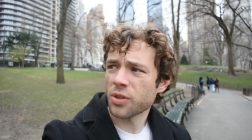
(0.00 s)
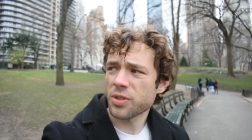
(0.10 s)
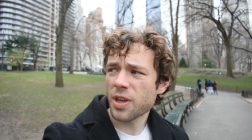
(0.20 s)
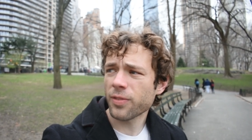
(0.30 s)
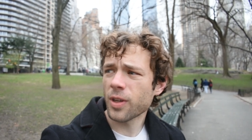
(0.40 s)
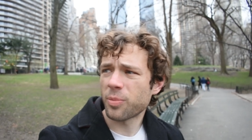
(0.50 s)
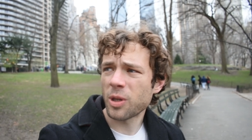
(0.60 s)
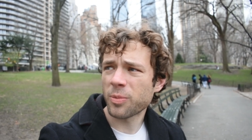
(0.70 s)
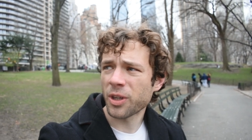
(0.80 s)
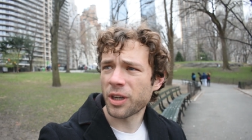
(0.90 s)
So there's definitely
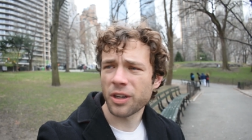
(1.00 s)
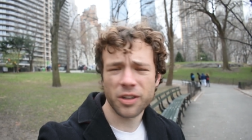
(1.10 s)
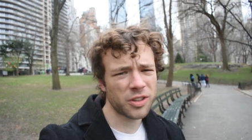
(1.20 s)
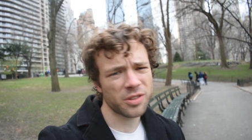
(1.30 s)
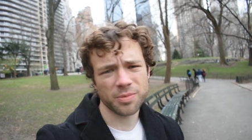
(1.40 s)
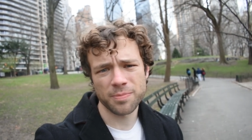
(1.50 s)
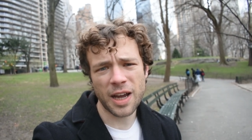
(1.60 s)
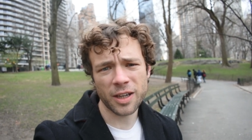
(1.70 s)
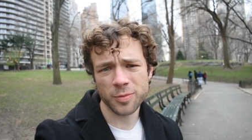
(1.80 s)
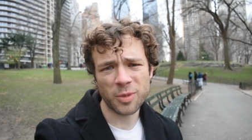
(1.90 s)
people here, just
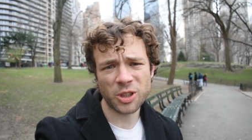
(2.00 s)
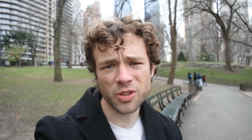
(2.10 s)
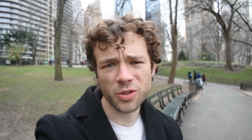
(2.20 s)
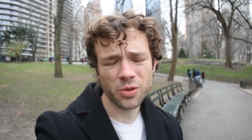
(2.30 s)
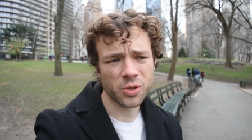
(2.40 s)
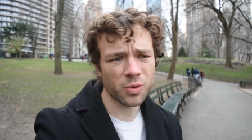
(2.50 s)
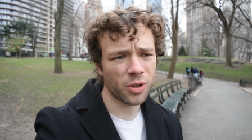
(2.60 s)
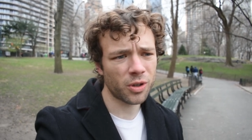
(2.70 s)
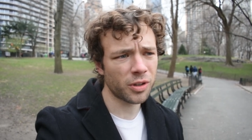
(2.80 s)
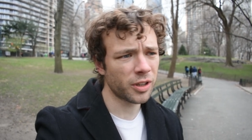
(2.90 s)
not as much as
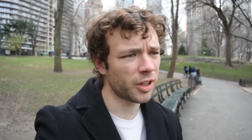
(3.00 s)
usual.